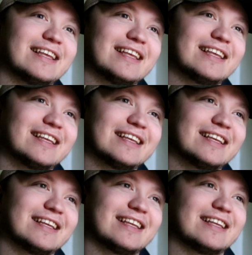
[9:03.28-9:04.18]

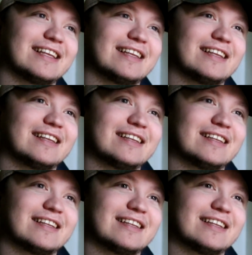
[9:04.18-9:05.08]

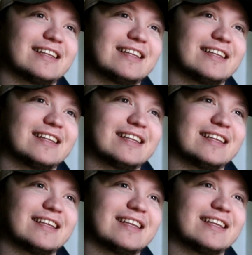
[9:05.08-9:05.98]

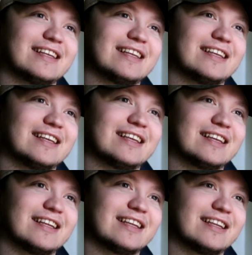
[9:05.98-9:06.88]

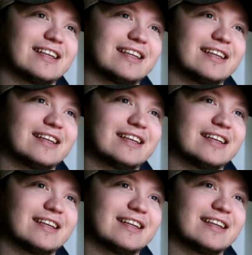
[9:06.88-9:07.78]

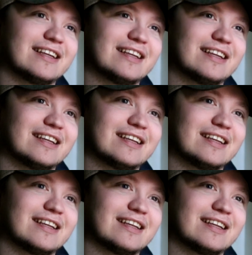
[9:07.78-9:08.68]

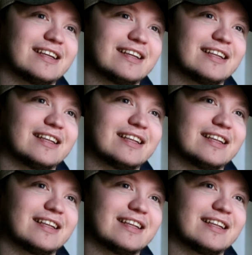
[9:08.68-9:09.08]
(silent)